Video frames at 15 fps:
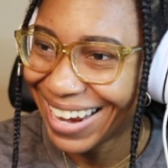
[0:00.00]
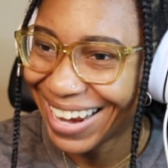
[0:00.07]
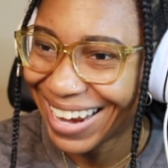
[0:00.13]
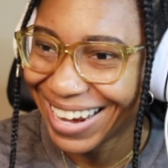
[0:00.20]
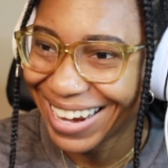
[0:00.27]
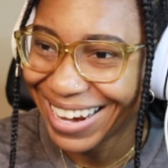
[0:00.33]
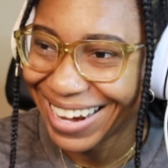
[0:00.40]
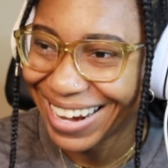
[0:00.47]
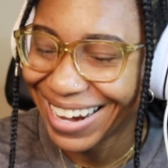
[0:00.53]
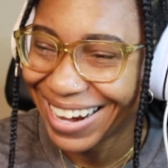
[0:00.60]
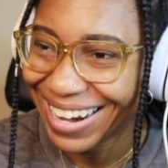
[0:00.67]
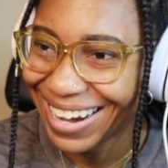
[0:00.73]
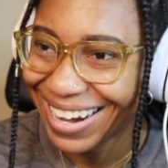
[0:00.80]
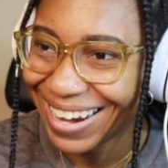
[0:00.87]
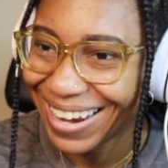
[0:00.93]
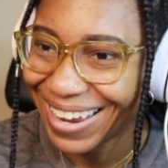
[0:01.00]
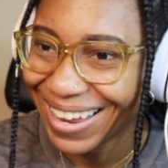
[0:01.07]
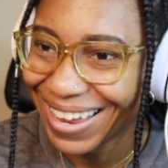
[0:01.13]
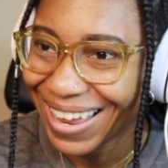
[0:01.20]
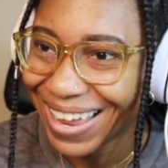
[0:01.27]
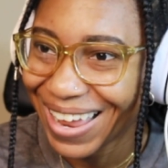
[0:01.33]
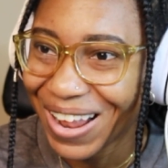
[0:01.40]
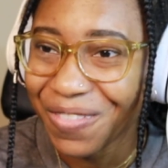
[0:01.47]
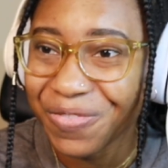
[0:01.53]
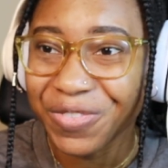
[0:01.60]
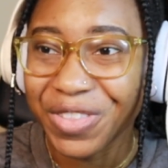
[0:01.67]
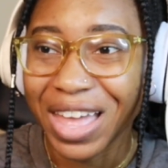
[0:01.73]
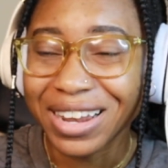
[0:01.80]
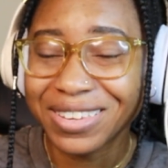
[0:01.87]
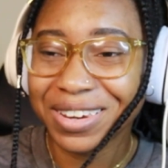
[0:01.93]
Start over.
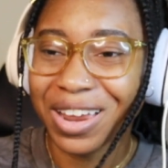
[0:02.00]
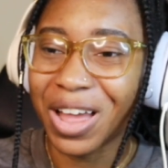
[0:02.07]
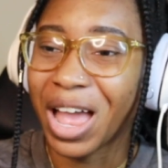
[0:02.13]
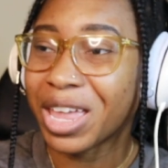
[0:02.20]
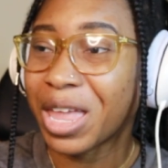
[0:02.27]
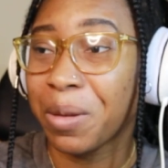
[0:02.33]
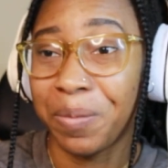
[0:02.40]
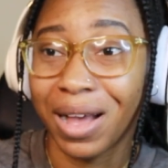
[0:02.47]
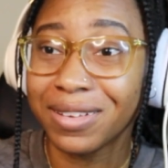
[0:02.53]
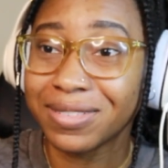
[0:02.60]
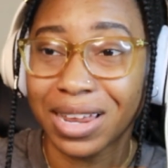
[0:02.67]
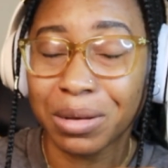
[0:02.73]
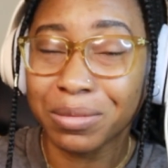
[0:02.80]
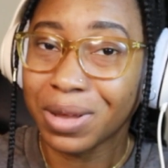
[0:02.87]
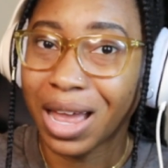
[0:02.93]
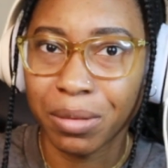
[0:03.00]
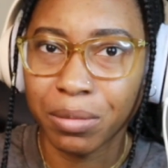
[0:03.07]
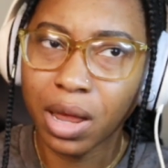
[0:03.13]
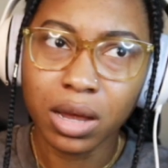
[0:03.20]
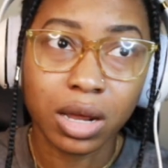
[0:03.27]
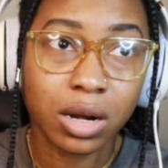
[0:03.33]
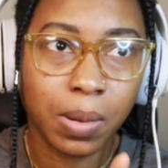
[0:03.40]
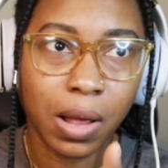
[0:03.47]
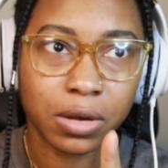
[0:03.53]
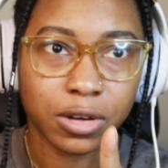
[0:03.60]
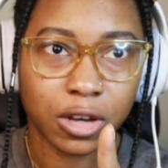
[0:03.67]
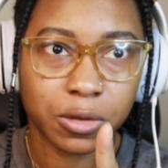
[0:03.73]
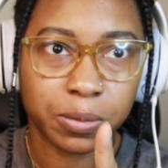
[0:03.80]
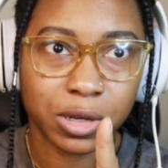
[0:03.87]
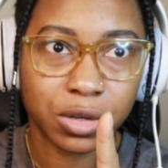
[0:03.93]
That's an, I keep pausing. I'm not gonna
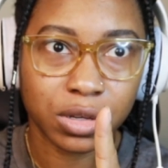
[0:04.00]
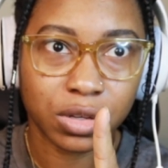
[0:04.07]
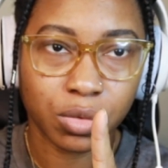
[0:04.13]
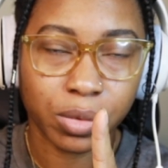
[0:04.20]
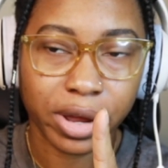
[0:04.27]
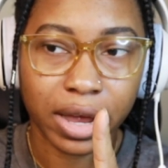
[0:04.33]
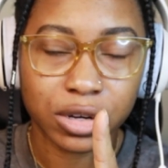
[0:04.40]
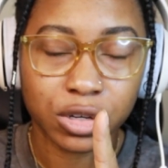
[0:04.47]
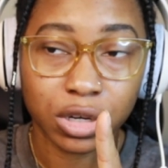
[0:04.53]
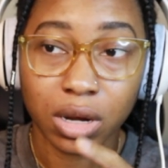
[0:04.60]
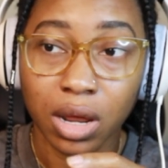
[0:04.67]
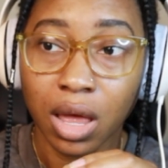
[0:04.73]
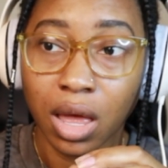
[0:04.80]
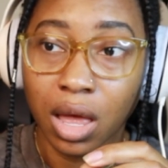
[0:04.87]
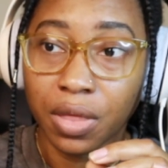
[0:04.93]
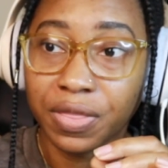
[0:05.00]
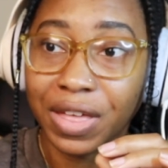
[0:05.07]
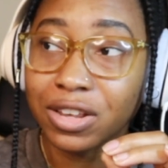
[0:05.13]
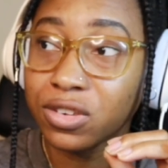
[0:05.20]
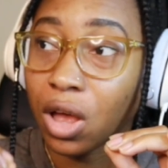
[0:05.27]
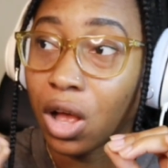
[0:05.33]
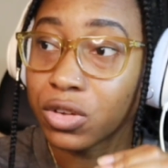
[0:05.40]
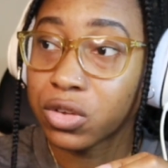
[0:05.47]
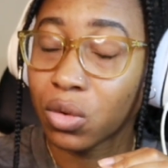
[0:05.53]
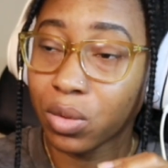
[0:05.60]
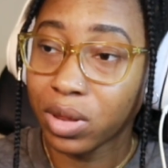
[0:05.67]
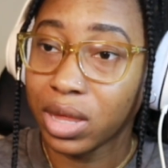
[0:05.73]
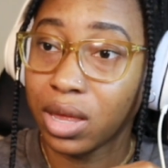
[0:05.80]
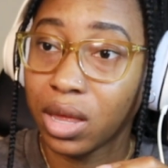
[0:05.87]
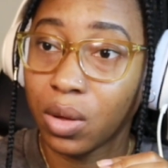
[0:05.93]
apologize, bitch. This is a reaction. That's also
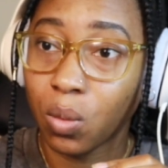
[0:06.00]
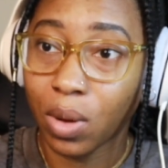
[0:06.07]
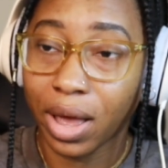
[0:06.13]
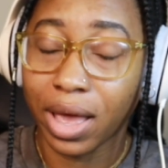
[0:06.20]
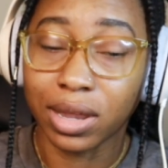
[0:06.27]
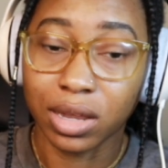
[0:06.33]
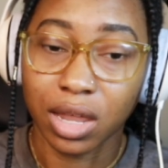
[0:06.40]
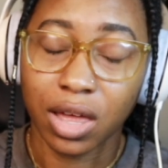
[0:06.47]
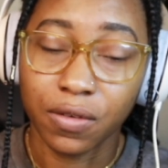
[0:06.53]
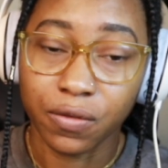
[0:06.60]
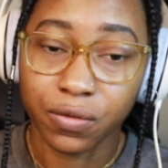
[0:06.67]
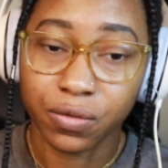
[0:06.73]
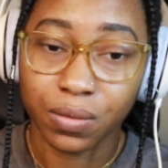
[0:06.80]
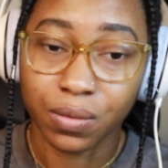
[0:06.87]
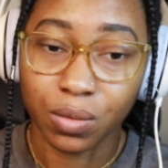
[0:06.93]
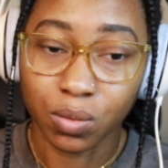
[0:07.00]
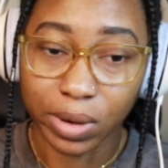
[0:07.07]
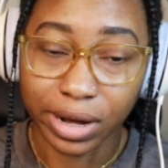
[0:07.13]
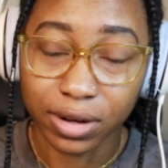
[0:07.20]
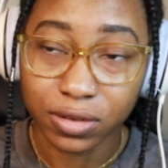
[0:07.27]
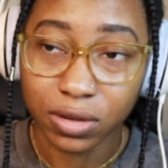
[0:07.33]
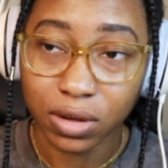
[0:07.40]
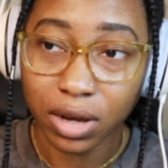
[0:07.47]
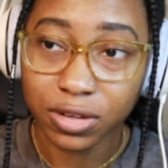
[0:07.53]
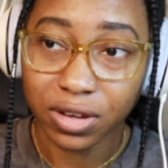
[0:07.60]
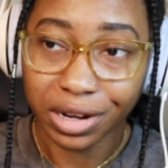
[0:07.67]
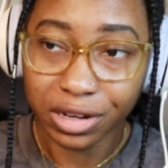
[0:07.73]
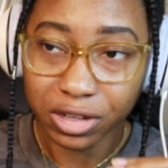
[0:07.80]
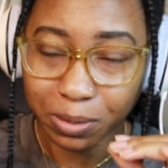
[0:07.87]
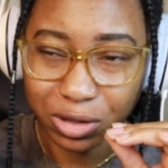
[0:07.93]
really why I love Renaissance
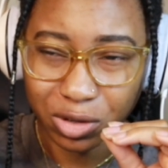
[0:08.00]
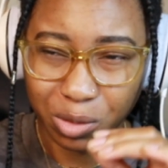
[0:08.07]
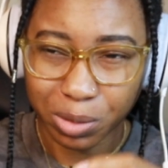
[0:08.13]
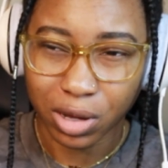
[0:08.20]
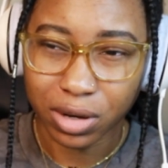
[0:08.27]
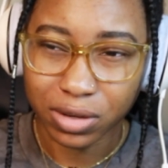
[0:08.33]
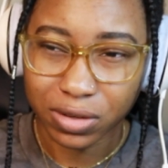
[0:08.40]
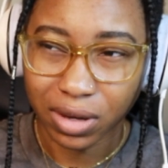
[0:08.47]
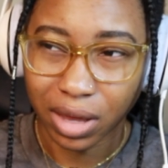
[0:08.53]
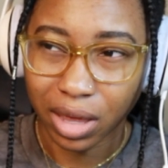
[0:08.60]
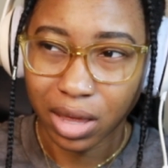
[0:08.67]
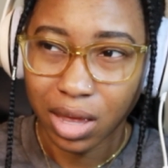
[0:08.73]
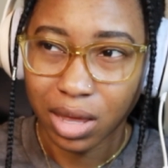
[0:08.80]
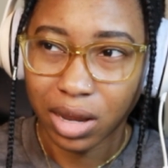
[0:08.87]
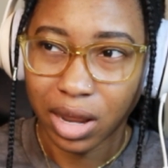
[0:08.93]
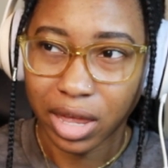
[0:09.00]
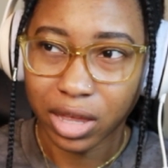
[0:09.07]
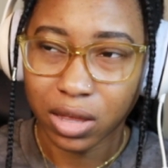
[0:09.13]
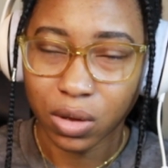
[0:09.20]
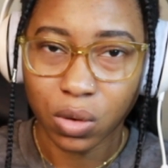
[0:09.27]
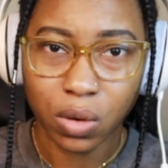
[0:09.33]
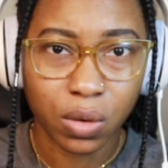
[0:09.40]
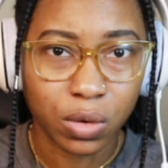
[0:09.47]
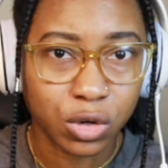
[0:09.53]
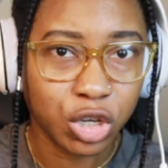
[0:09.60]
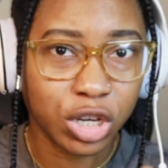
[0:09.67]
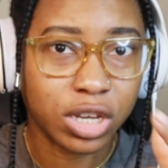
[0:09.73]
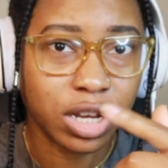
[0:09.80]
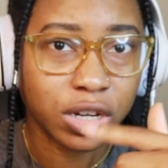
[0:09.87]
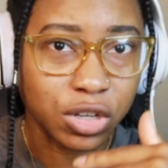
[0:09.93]
and especially Beyonce. Like,
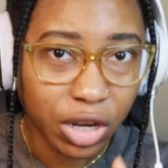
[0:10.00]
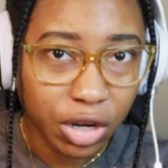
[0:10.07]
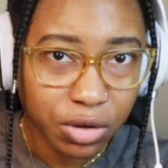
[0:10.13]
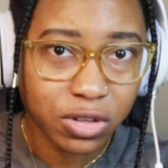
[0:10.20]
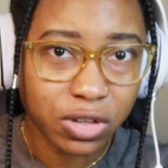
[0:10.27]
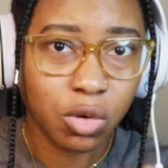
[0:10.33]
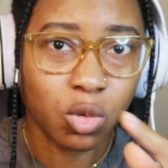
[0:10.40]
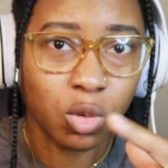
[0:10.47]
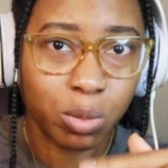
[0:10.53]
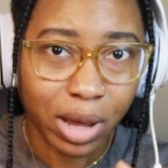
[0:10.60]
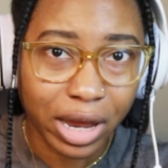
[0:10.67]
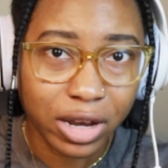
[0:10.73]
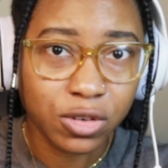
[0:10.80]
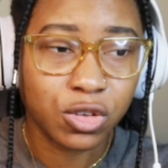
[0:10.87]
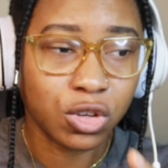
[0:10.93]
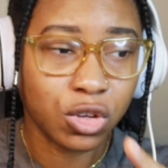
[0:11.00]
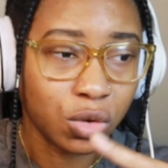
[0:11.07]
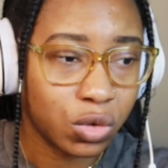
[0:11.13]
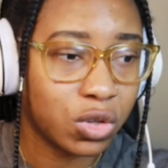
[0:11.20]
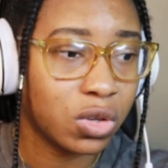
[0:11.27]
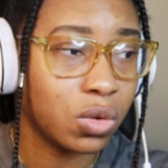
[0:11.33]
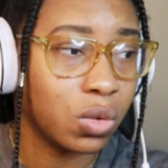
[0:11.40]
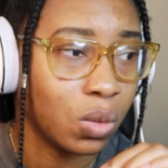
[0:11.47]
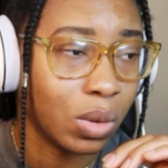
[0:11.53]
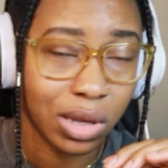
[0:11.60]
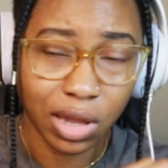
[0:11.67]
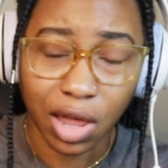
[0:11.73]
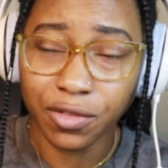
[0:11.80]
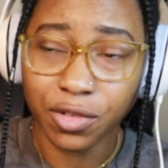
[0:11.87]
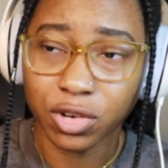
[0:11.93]
she continuously reminds you to
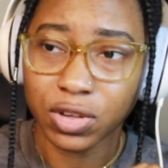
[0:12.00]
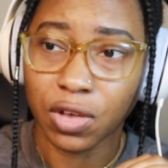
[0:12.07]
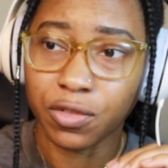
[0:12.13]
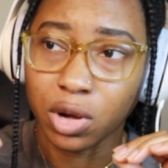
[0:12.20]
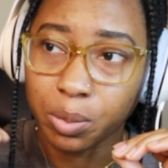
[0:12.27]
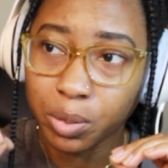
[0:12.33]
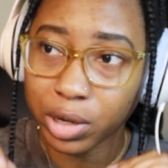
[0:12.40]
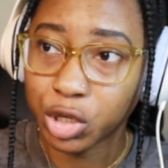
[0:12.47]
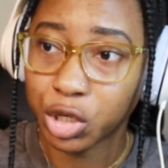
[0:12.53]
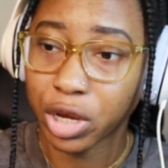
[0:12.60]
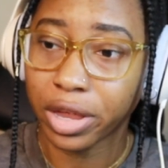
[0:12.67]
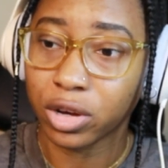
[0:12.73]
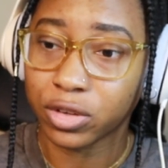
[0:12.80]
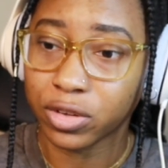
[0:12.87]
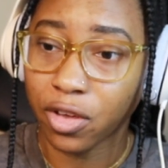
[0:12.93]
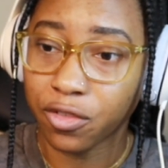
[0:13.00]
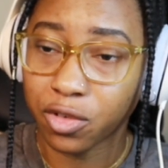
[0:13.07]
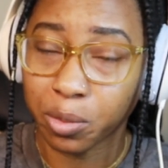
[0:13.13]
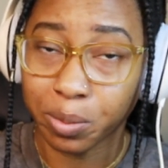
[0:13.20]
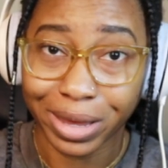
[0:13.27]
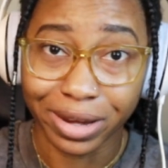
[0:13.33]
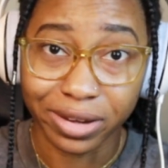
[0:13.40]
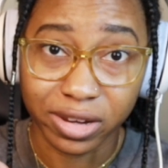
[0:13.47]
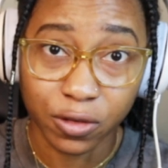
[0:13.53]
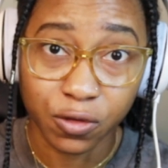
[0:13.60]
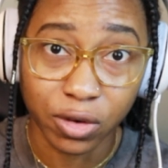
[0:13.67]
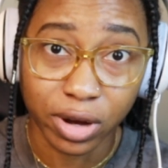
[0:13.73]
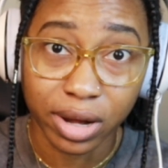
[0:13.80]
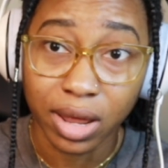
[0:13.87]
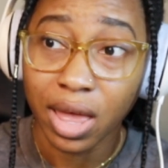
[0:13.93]
love yourself and appreciate yourself for being
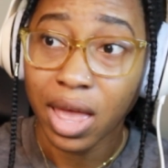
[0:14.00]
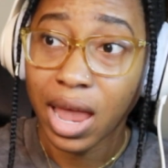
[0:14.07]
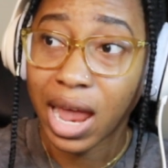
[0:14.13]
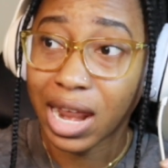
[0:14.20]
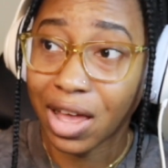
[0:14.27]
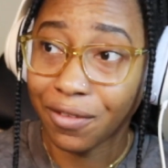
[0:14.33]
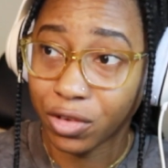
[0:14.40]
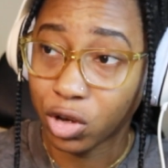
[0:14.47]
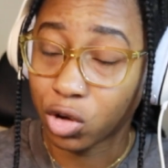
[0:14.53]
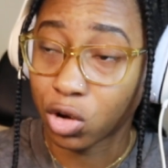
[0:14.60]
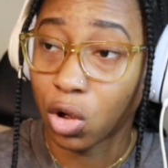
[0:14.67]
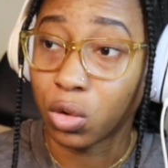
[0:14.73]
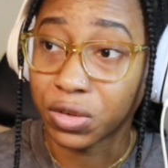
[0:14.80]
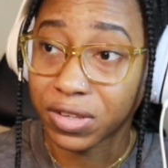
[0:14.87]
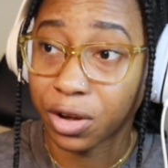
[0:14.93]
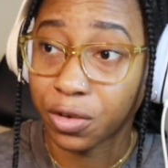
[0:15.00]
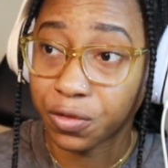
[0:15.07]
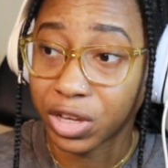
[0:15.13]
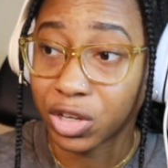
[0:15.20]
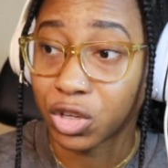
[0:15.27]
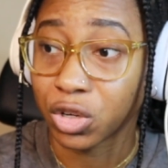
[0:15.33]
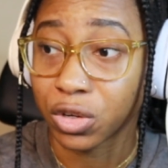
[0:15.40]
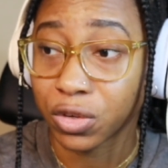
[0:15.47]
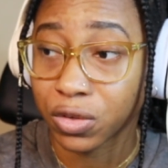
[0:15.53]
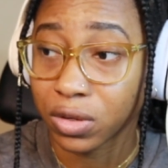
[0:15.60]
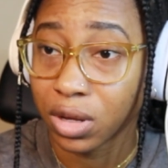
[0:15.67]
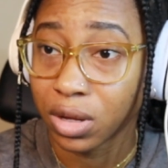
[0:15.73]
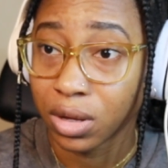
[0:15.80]
different and having your own set of features.